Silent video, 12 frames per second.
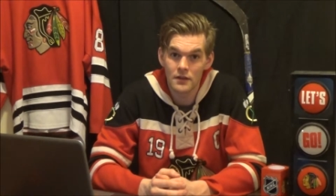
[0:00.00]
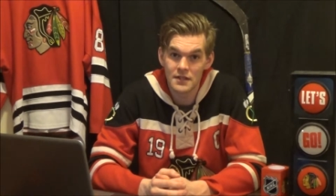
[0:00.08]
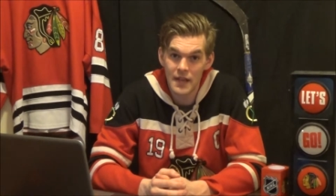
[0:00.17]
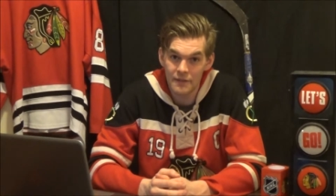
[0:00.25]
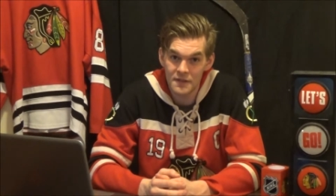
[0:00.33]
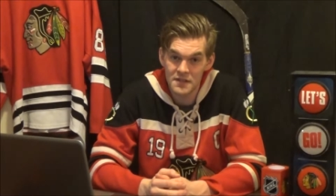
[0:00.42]

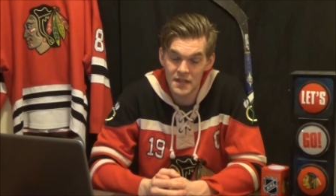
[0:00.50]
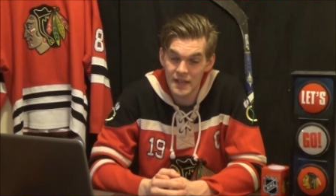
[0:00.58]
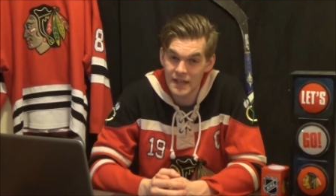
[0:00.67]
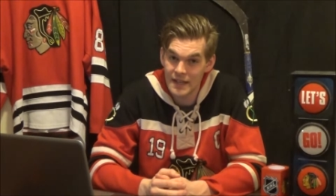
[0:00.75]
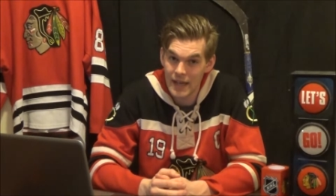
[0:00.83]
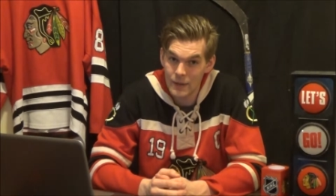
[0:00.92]
deficit
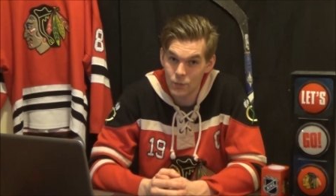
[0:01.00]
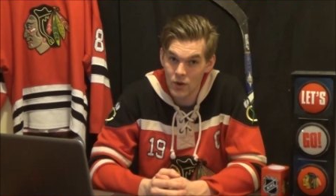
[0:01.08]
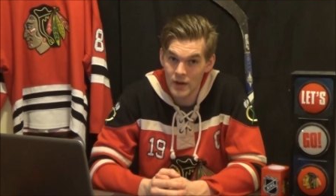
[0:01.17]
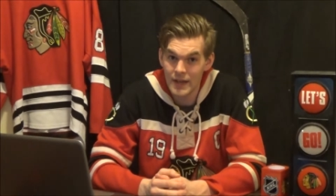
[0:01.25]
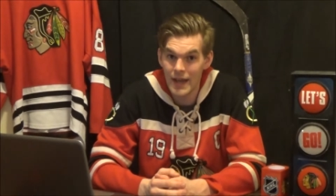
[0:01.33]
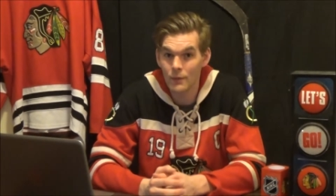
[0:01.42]
in game
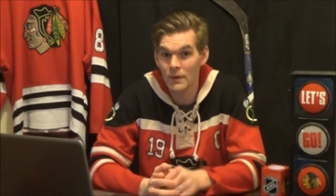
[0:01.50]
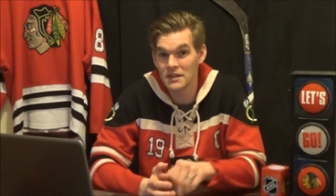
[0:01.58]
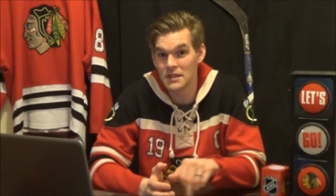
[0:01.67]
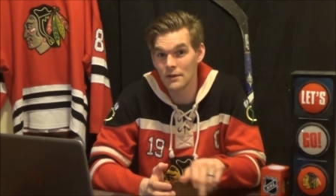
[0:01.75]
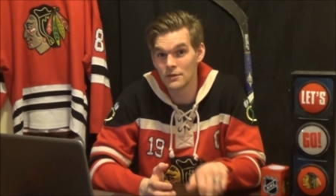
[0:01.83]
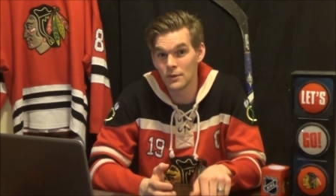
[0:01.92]
1 and
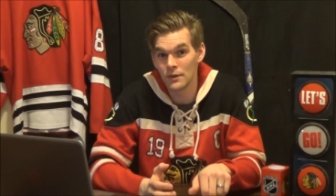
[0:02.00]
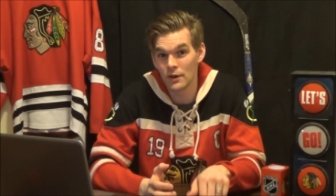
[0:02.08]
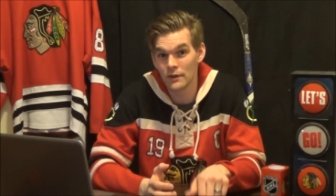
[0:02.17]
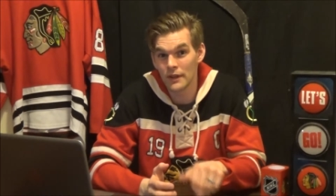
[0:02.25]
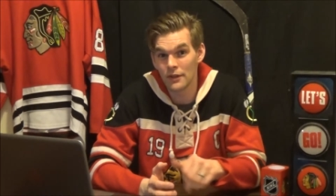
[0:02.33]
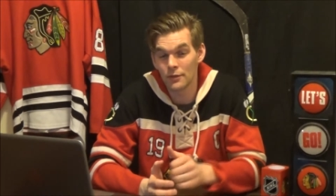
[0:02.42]
went down to an
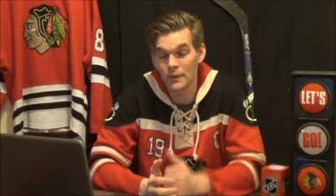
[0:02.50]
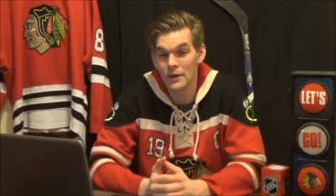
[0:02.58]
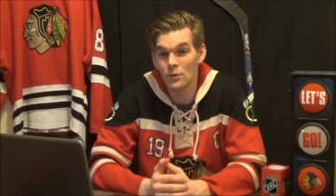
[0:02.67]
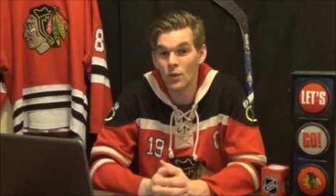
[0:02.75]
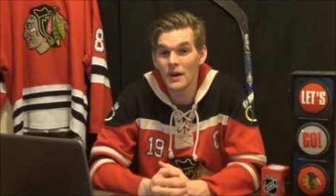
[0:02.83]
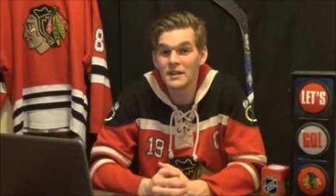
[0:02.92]
early 3
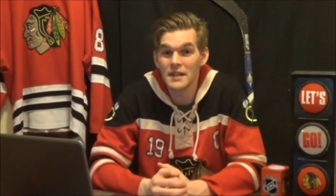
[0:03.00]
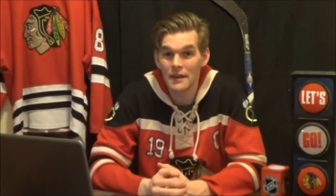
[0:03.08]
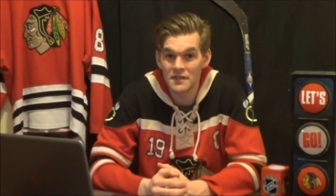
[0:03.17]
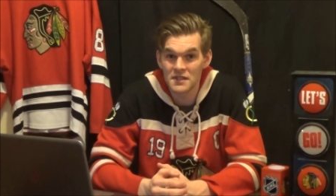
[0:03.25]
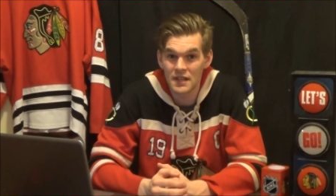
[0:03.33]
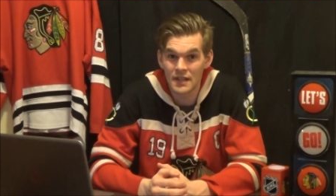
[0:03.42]
1
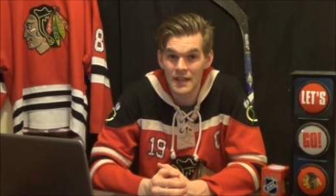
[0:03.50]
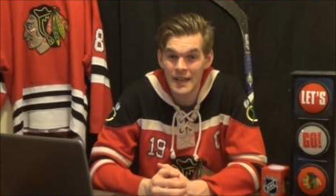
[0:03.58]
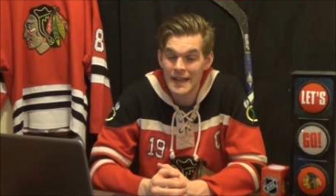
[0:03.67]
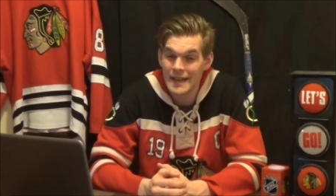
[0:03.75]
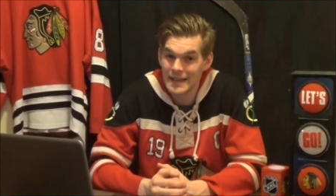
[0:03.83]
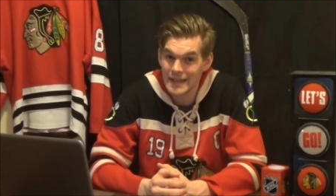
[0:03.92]
deficit
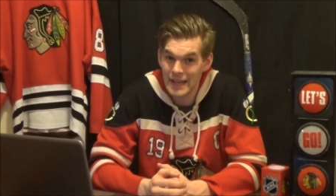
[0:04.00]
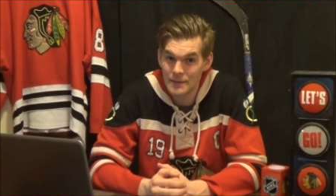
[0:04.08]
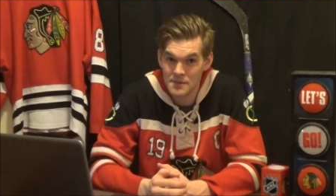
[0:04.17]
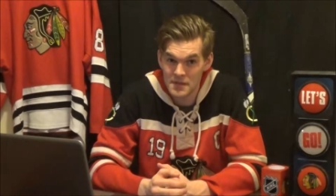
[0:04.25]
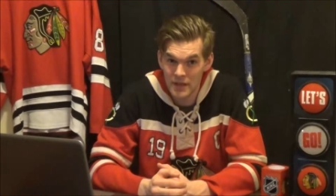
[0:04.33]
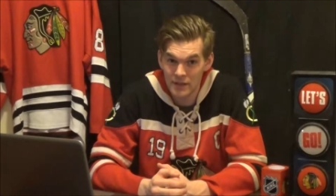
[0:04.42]
in
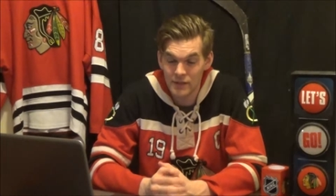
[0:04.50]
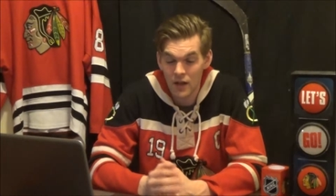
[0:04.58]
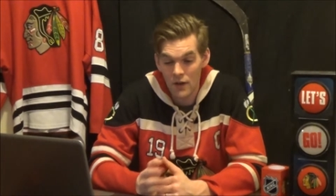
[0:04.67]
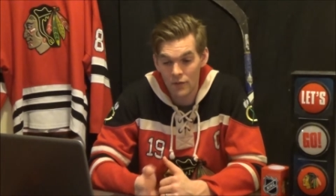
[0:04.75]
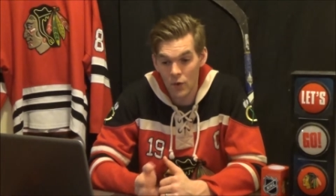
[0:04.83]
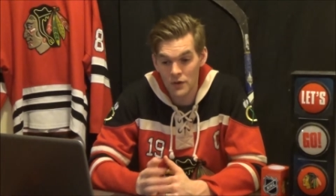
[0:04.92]
game 6.
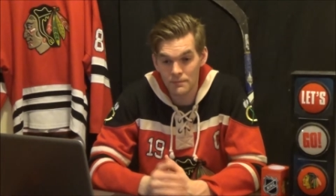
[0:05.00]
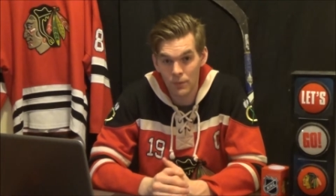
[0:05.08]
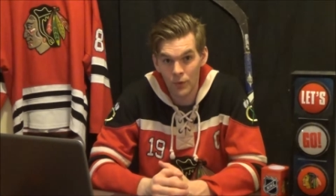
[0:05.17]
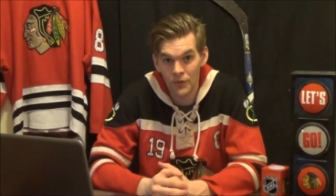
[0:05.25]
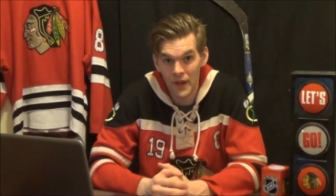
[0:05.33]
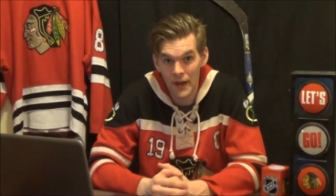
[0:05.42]
Of course,
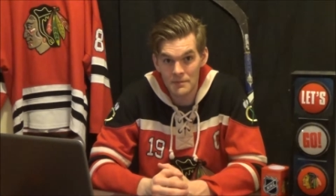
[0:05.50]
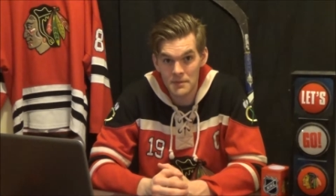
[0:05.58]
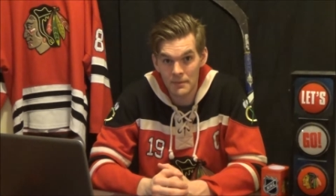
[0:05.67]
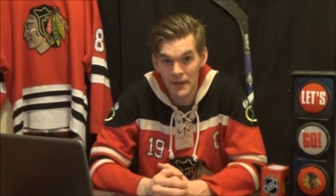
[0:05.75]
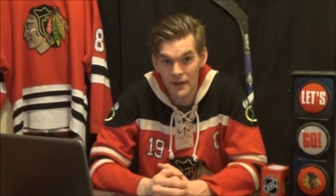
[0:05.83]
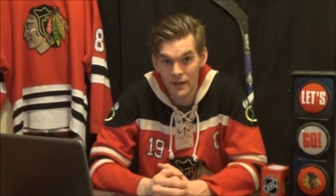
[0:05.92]
both times
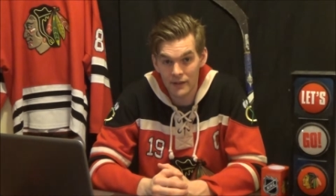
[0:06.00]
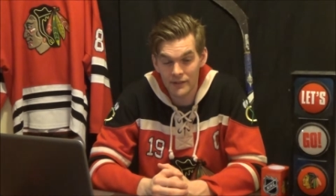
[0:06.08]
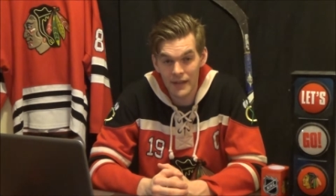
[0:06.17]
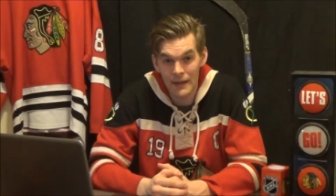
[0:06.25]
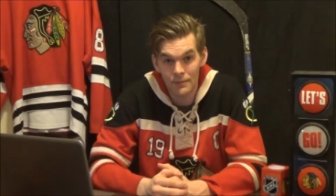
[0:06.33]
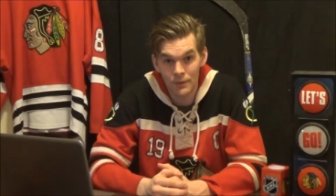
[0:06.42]
the
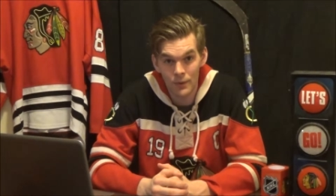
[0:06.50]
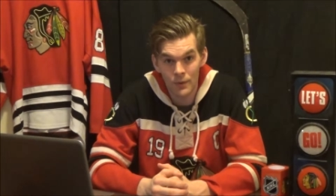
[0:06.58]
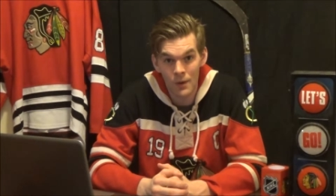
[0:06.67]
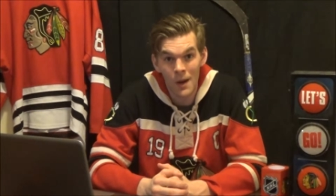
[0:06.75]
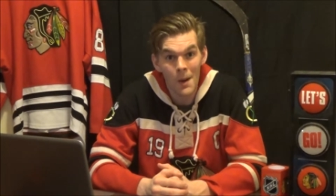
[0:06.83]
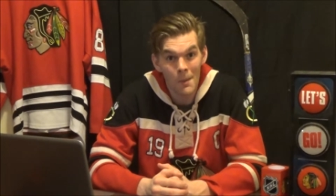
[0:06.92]
Blackhawks came
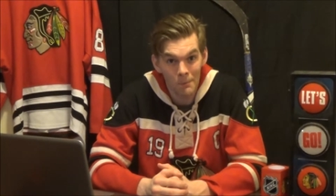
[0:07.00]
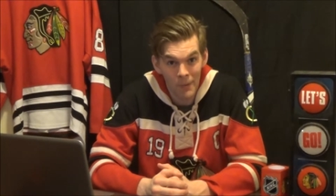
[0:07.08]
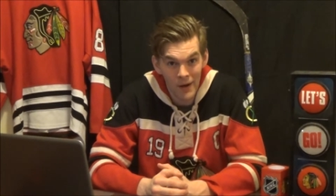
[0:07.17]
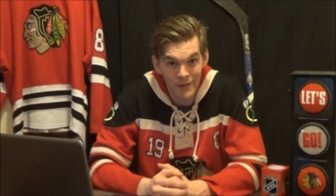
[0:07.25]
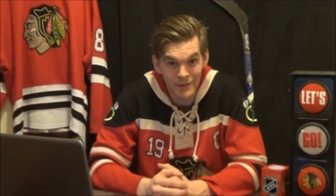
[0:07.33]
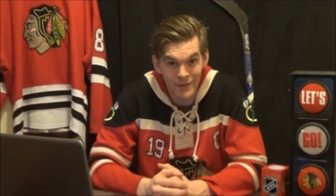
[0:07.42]
through,
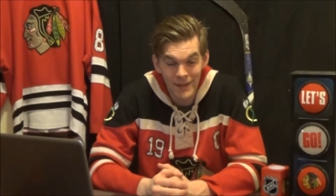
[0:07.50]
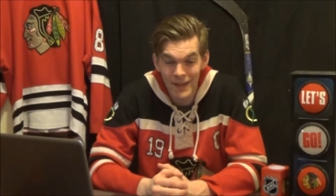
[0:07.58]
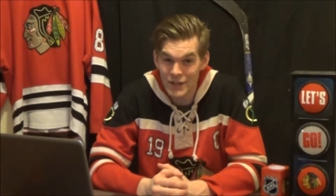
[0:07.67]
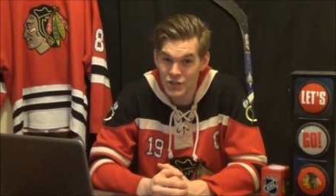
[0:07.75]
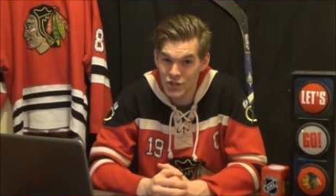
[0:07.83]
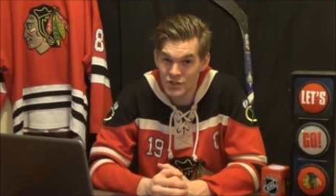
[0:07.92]
but
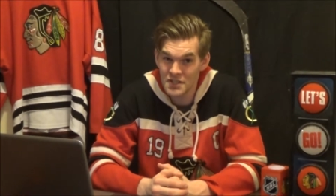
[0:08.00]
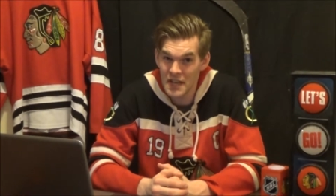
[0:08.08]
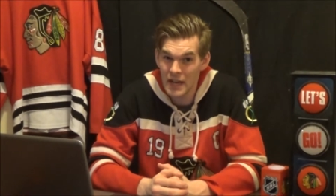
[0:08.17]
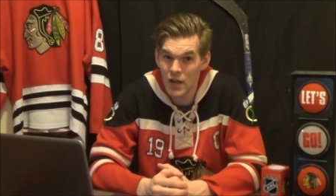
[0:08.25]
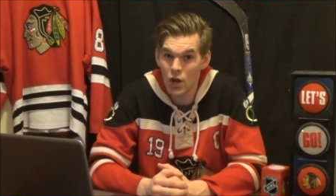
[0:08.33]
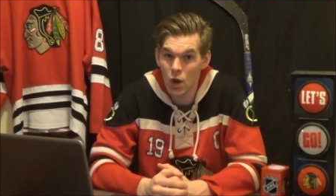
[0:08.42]
it shouldn't
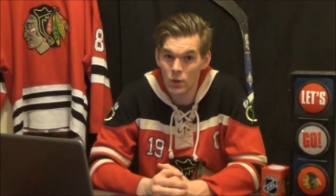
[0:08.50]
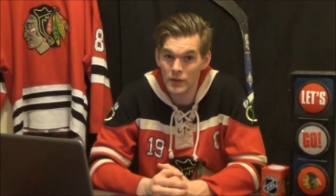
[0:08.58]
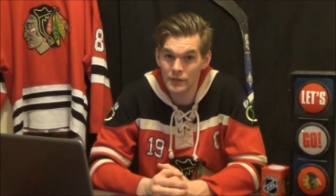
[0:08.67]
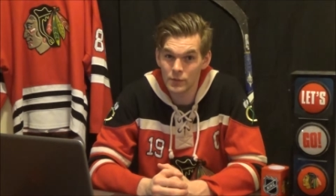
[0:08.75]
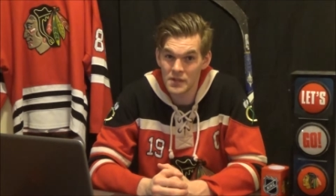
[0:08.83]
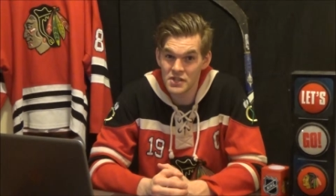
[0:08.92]
take a
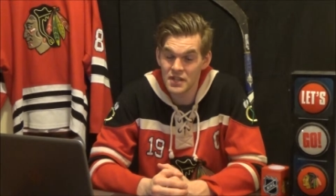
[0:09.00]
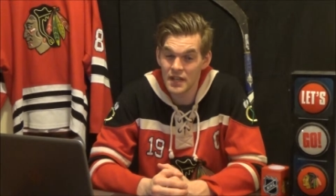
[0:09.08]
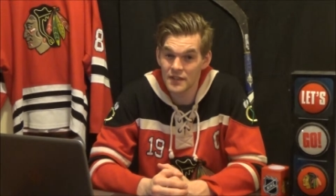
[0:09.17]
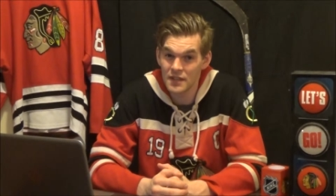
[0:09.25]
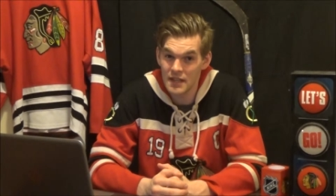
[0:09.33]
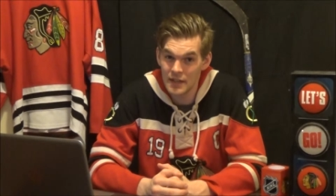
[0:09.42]
goalie switch to
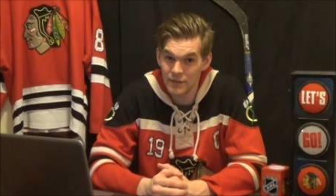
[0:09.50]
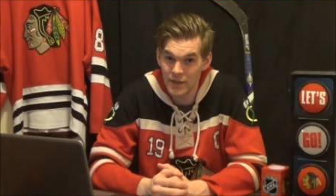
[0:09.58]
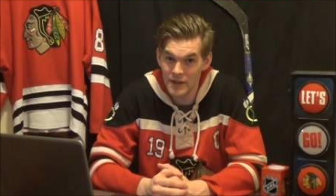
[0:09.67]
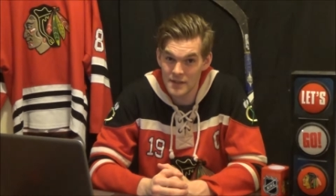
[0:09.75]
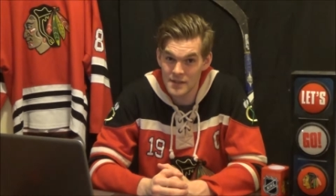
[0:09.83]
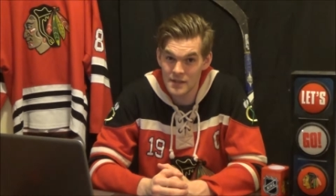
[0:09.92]
get the
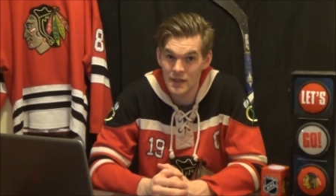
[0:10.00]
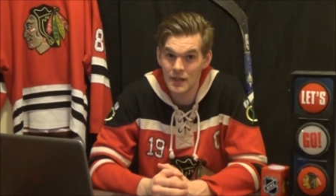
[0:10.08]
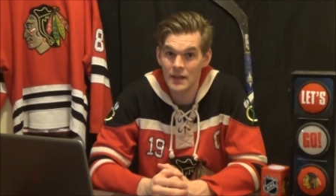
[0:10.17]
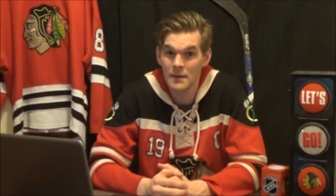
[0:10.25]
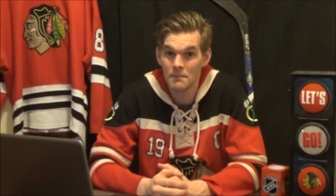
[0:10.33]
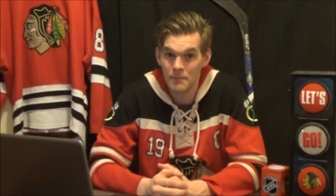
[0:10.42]
defense
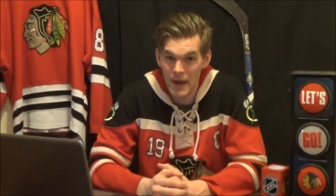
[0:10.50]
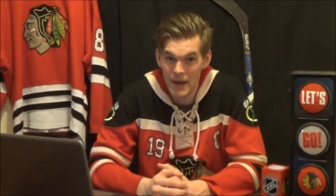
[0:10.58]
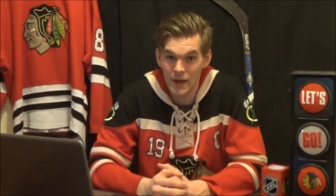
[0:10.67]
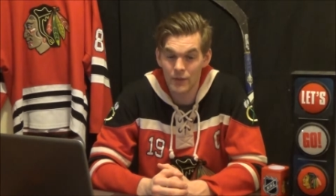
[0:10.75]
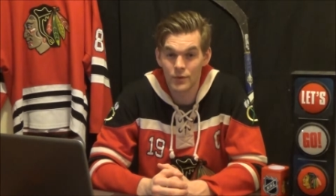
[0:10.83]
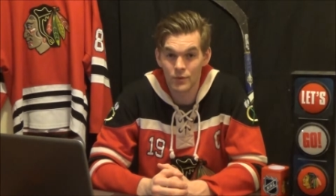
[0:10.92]

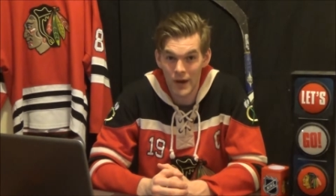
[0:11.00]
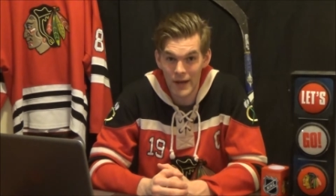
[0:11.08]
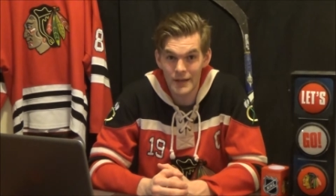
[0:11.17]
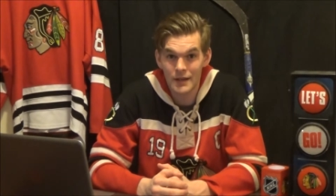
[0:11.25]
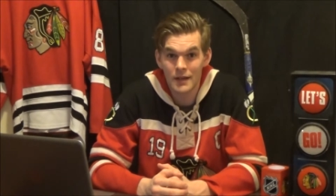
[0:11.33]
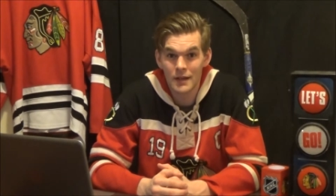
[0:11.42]
back on the
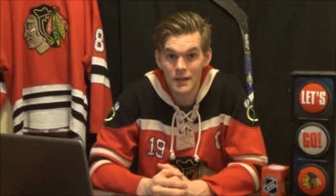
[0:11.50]
right